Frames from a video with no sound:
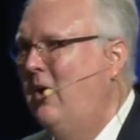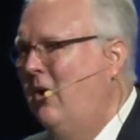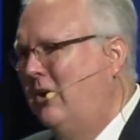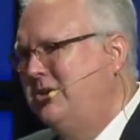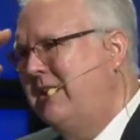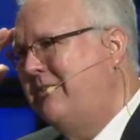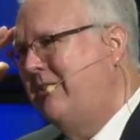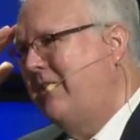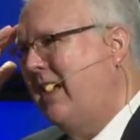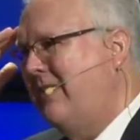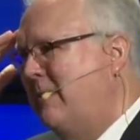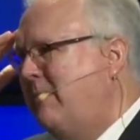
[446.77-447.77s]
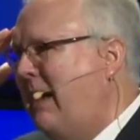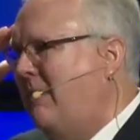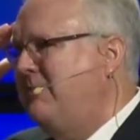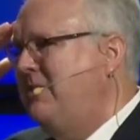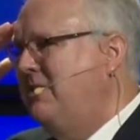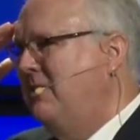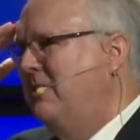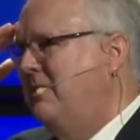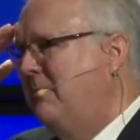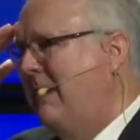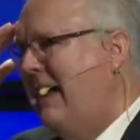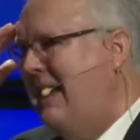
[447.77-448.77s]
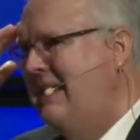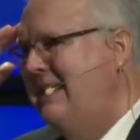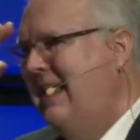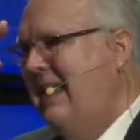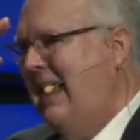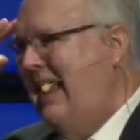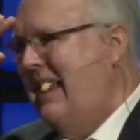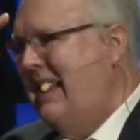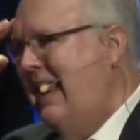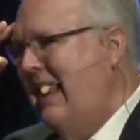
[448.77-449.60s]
Or do you have a thought that popped in your, your mind and,